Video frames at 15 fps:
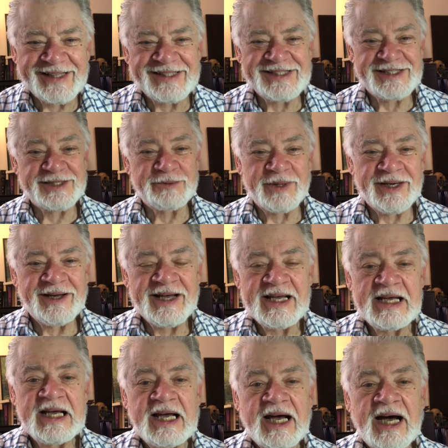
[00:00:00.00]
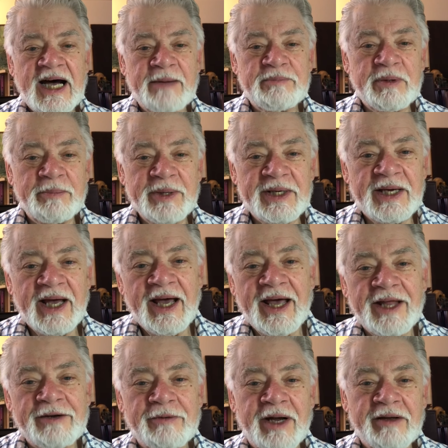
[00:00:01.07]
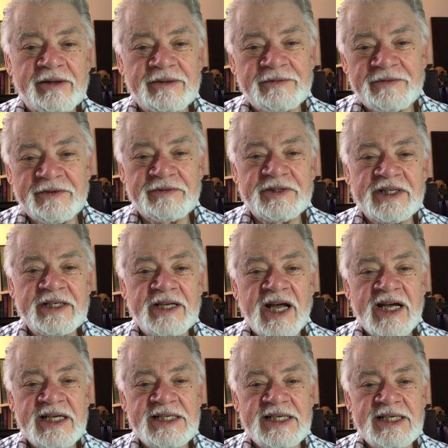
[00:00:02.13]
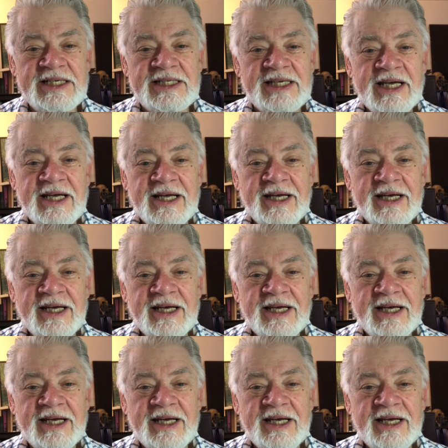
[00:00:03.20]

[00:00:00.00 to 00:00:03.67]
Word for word: And this is where opera began around the 1590s.